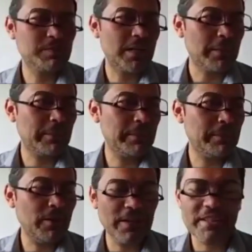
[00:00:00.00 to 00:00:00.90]
of my
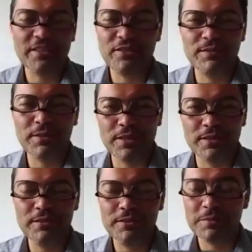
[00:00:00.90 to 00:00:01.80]
point of
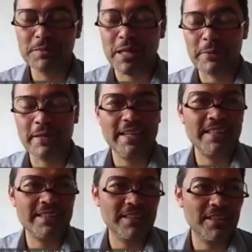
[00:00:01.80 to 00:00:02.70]
view, maybe
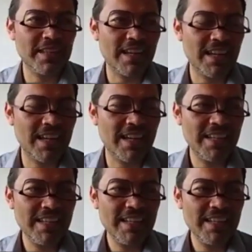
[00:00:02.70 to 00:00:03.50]
it's not a